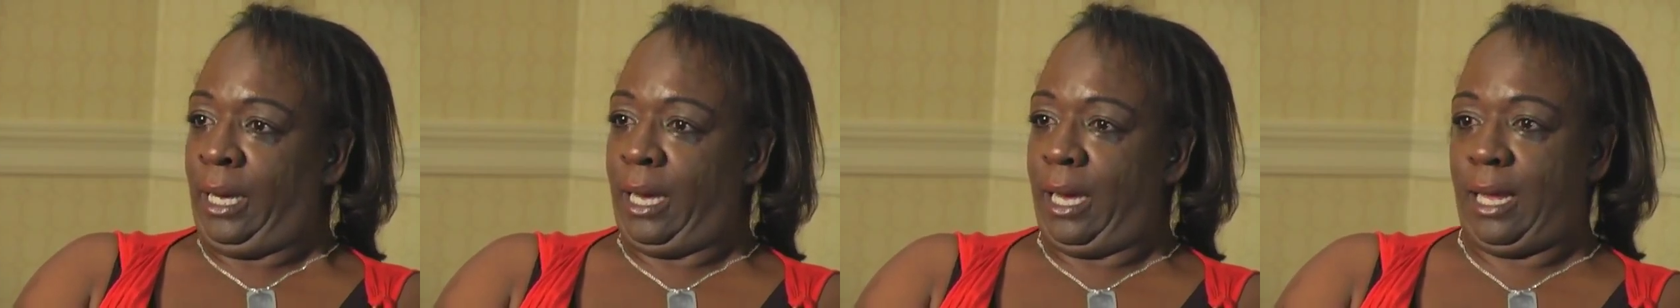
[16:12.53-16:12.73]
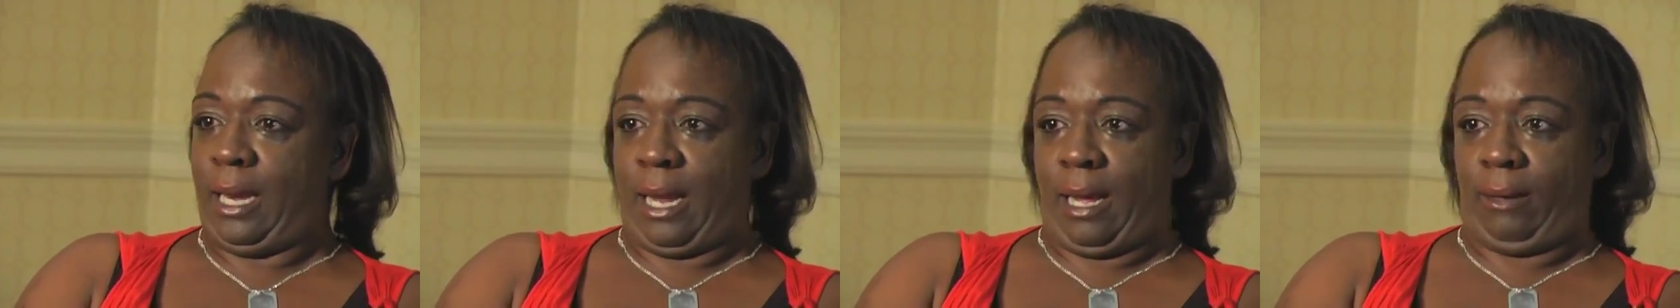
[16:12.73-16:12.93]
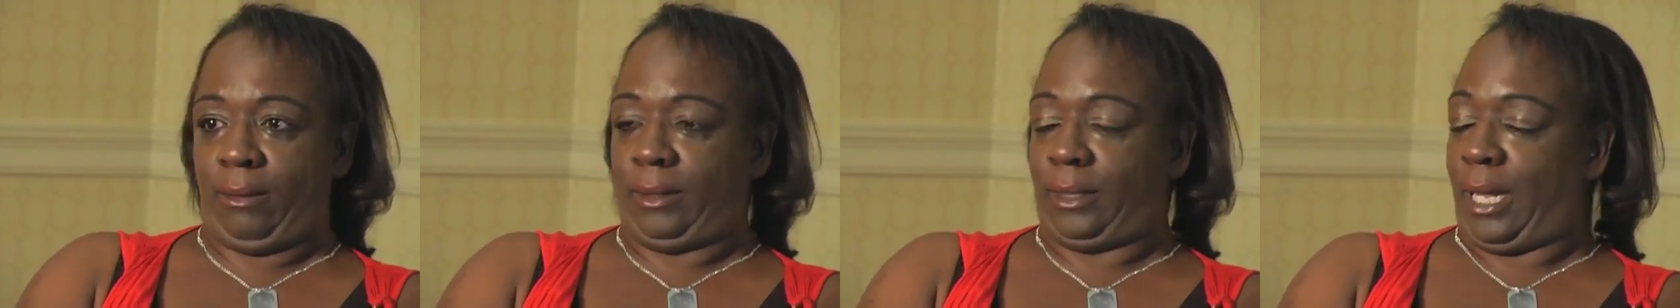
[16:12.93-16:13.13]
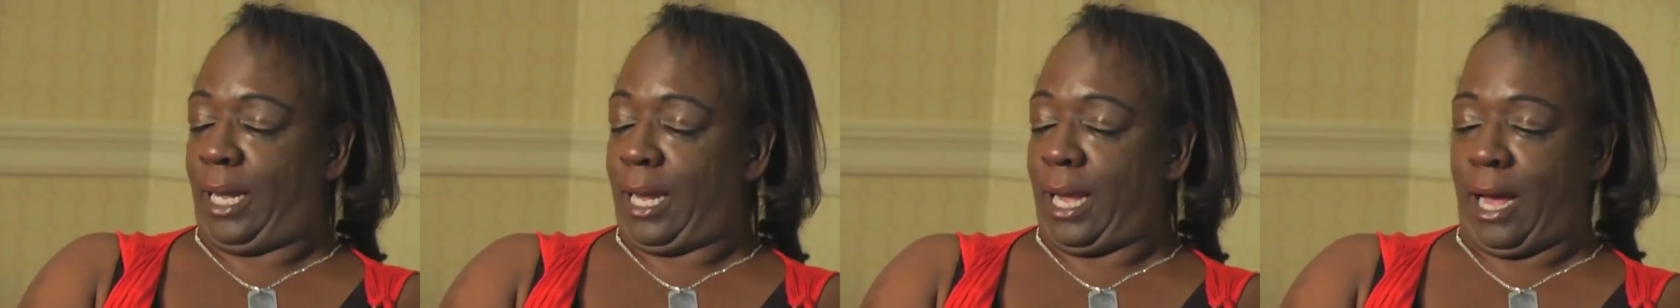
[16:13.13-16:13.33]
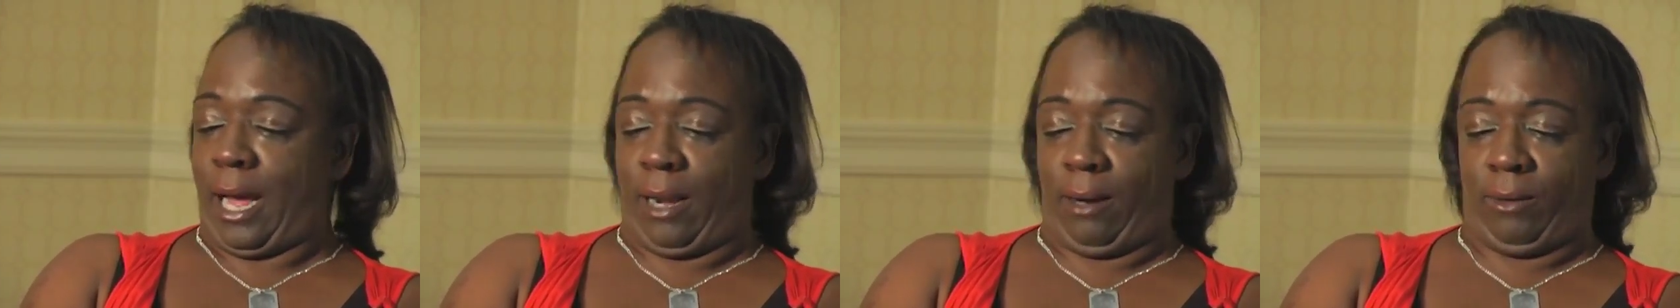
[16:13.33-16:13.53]
And I was
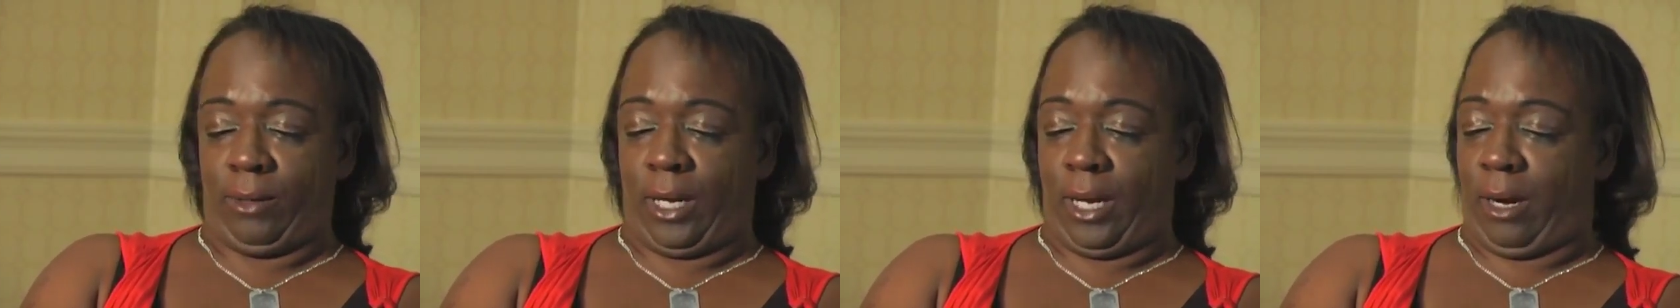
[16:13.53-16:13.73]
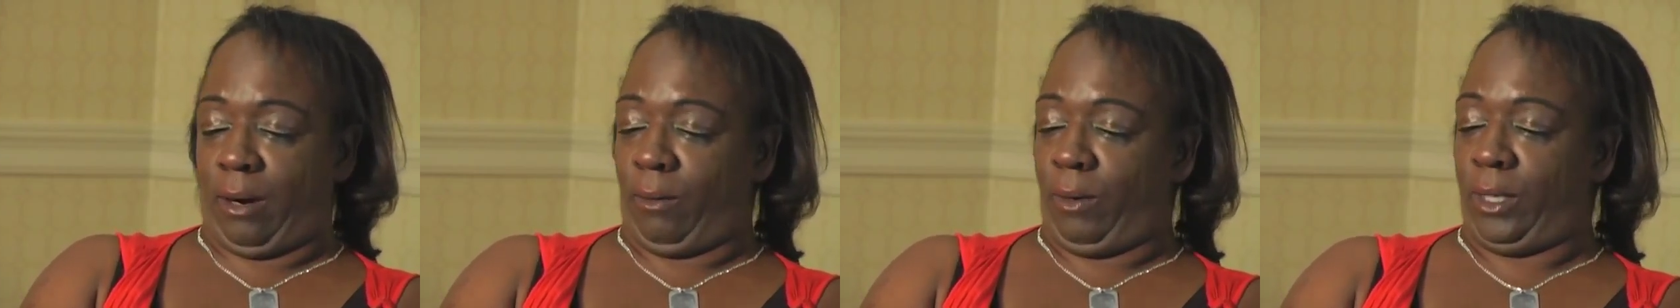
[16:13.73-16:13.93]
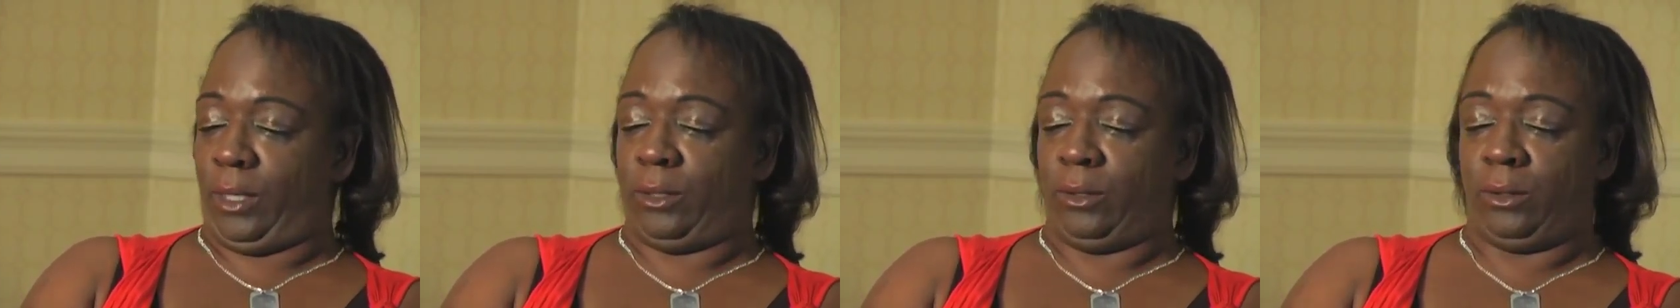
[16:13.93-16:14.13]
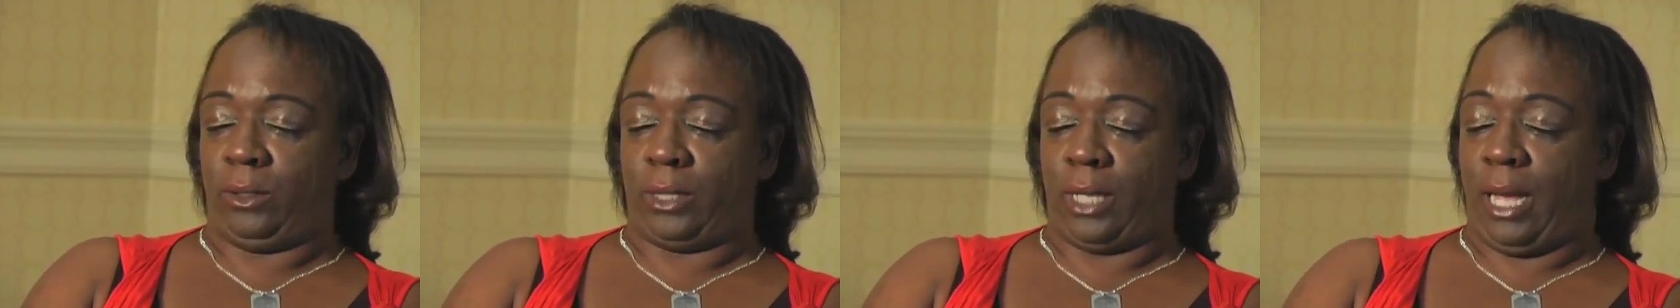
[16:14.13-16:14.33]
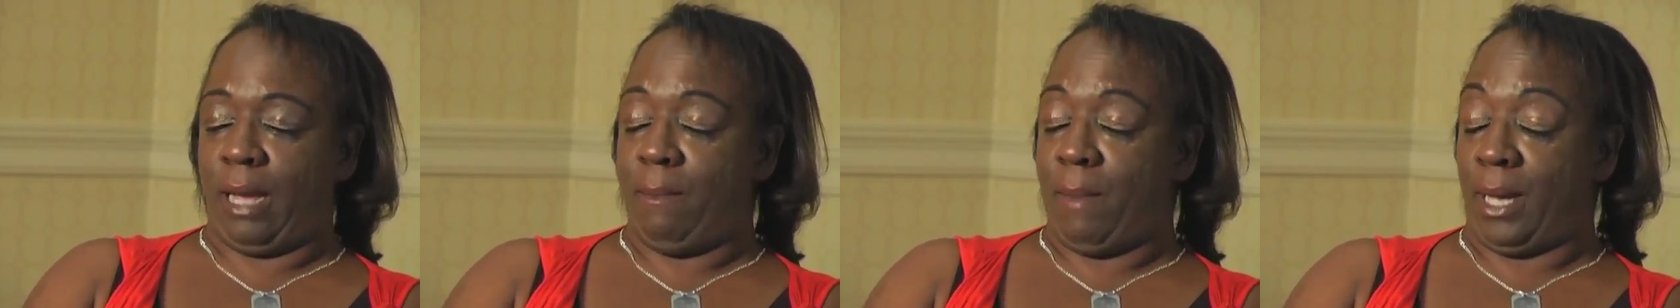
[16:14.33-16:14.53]
like, I don't care what you
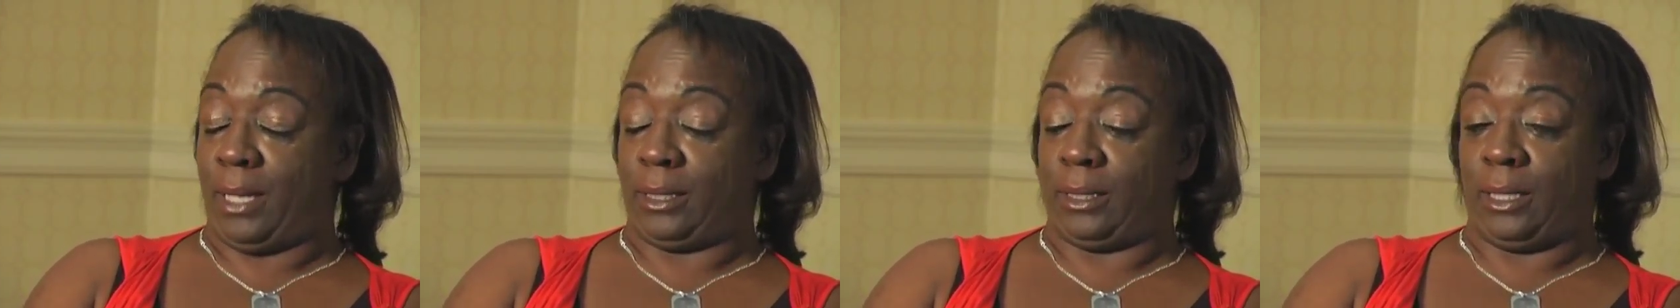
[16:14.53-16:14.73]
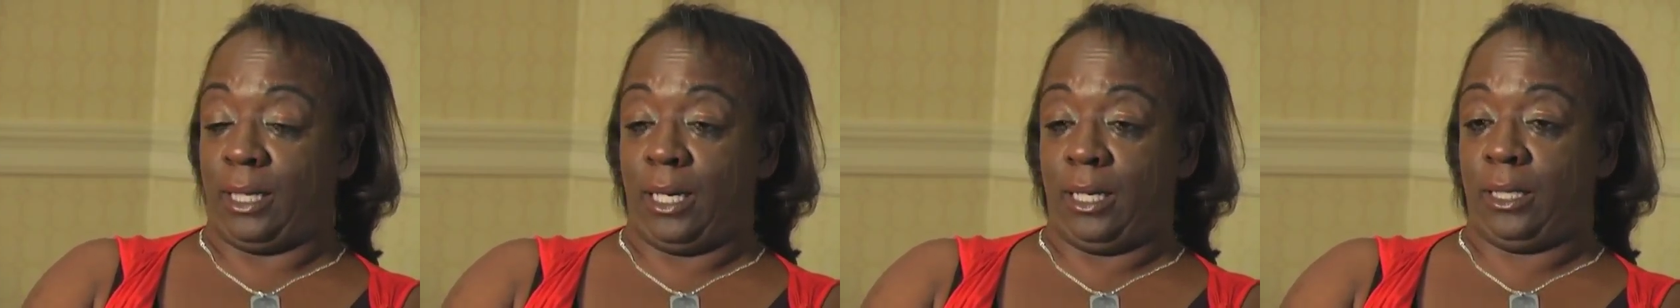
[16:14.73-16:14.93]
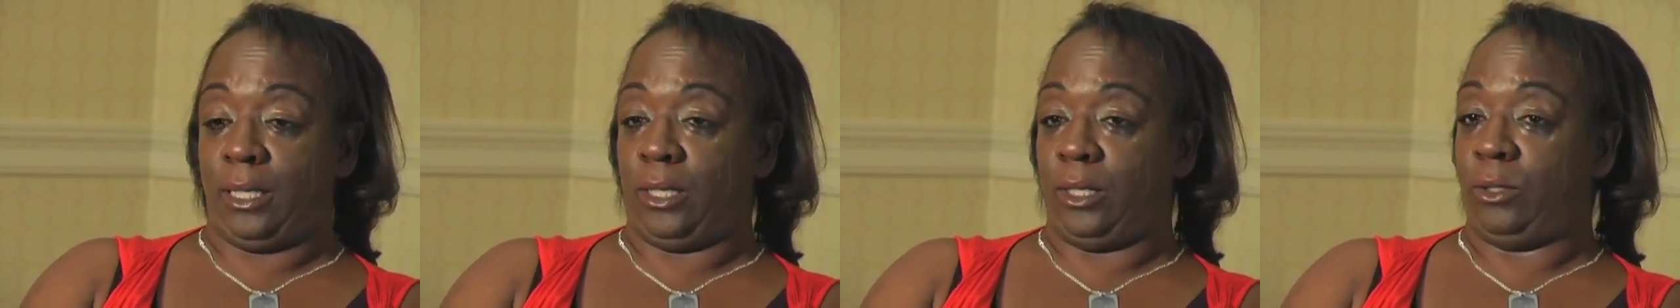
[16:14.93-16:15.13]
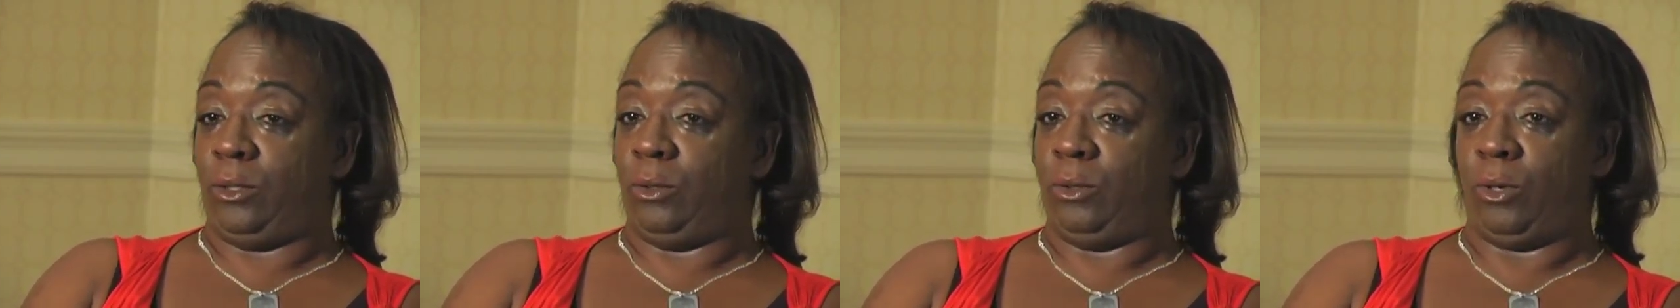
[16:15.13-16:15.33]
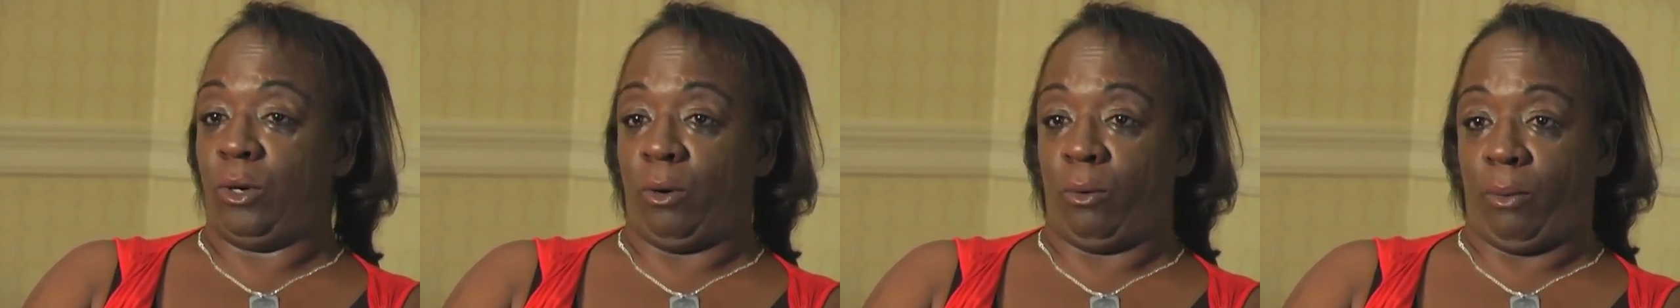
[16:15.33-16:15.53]
say. My son didn't
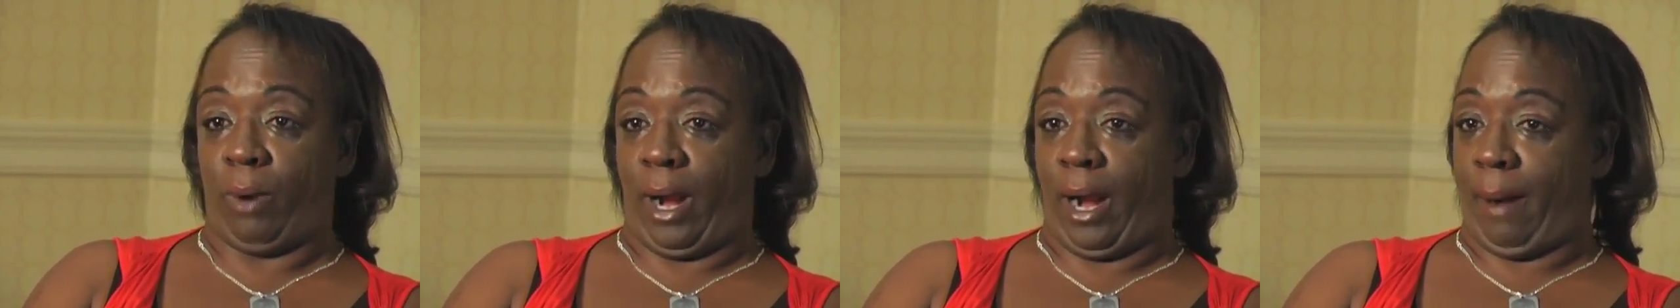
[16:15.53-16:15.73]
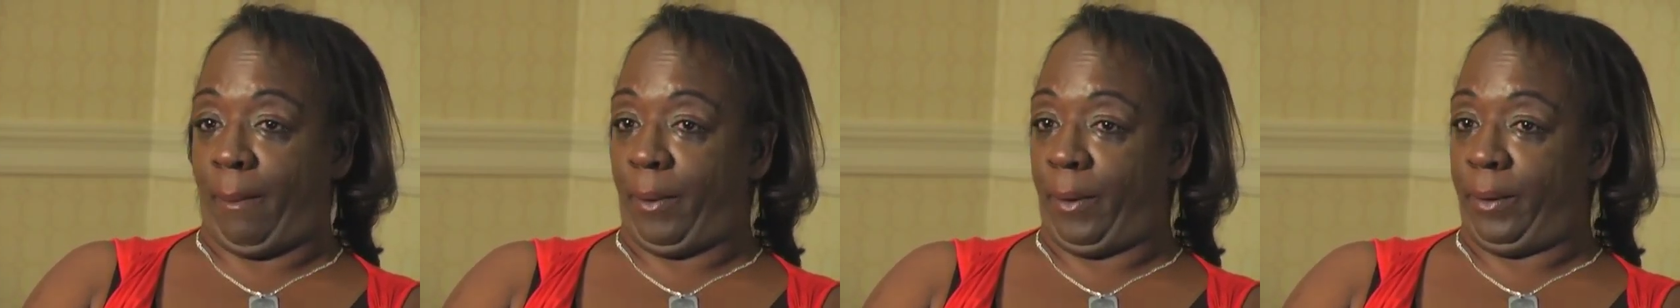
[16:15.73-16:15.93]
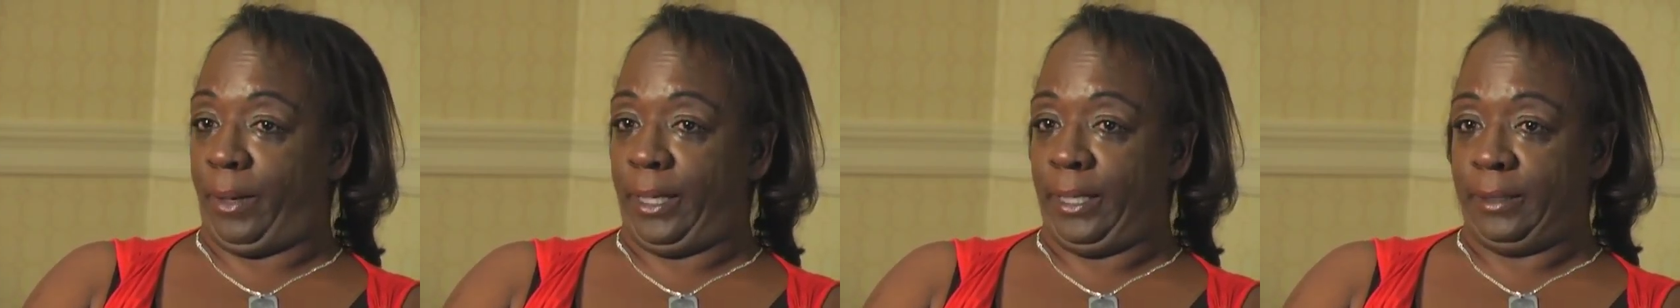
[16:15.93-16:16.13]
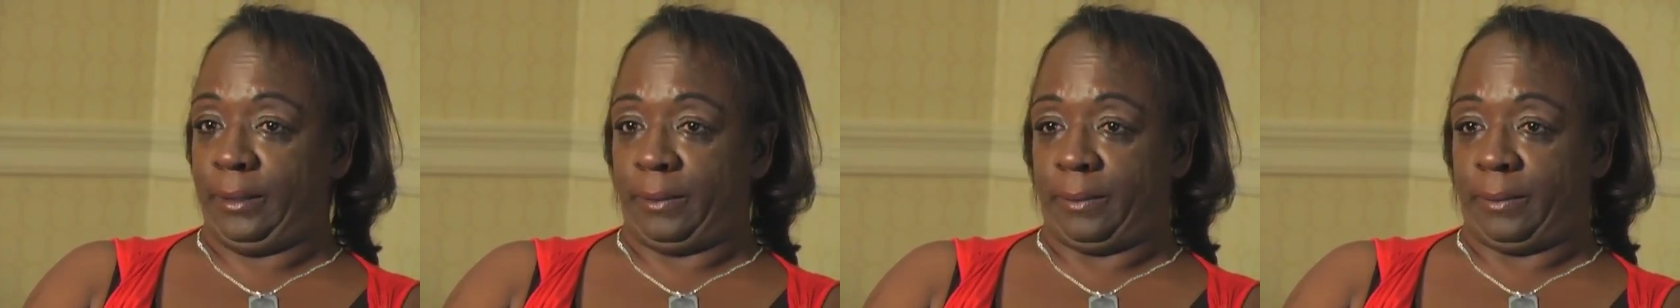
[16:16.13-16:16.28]
do no robbery.